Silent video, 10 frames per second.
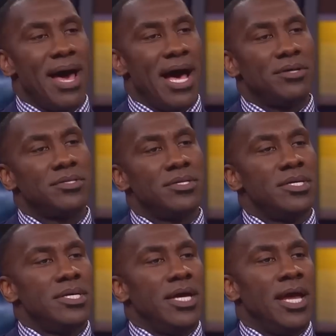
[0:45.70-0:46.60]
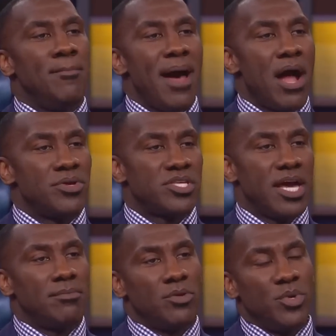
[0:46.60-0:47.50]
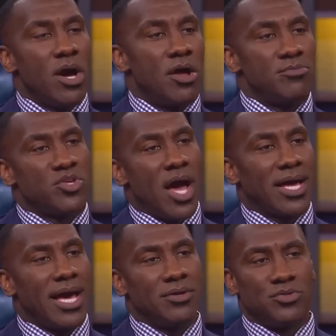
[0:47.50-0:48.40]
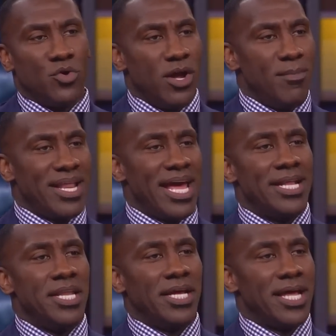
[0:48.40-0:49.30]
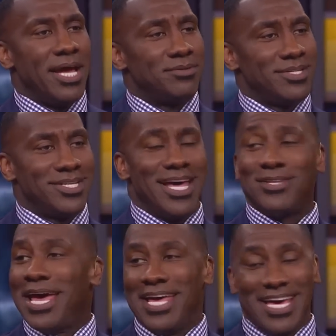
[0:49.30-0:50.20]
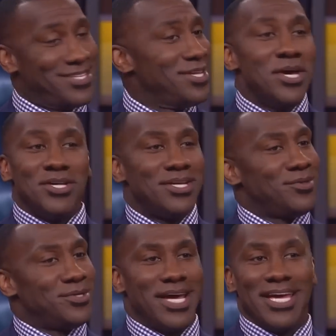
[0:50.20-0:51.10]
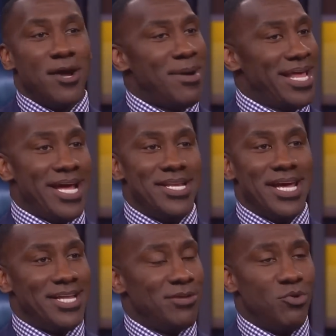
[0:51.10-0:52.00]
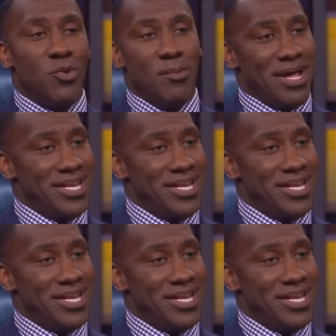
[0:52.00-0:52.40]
House. And Byron Chamberlain, we called him Chalk House. So everybody had nicknames. Seth will tell you, everybody had nicknames. We went by